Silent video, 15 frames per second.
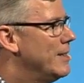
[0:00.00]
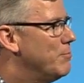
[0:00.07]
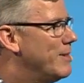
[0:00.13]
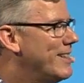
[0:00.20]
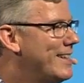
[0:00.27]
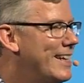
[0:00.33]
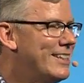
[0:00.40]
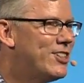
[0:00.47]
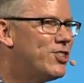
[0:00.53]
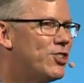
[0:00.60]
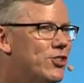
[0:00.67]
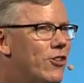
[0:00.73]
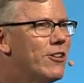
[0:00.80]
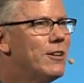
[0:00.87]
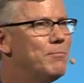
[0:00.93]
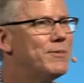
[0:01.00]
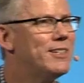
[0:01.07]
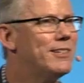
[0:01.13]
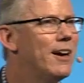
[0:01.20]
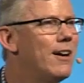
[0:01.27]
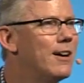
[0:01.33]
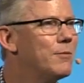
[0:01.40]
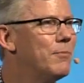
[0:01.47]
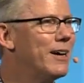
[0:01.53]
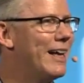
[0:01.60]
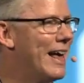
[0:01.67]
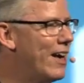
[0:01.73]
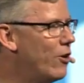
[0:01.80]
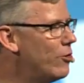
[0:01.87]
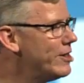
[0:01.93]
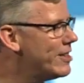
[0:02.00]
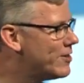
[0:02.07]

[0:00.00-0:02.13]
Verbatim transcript: But that startup dogma held